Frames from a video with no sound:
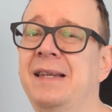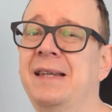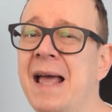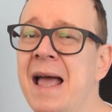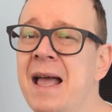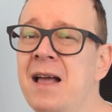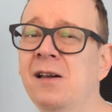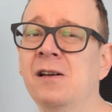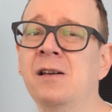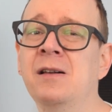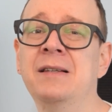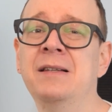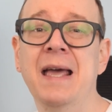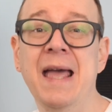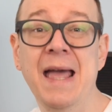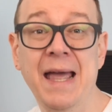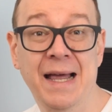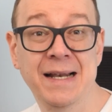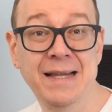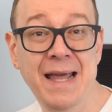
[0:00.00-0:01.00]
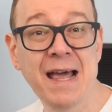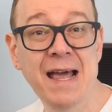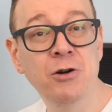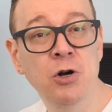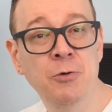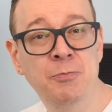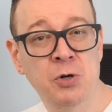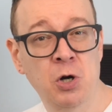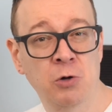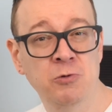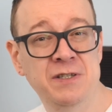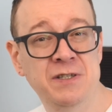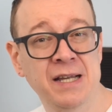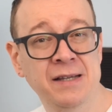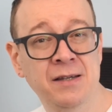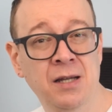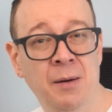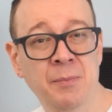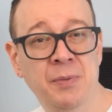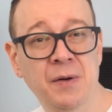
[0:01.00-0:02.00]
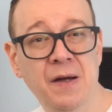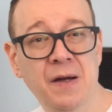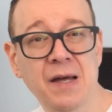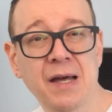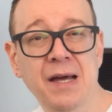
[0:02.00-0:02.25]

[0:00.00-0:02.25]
tangled and error-prone setup.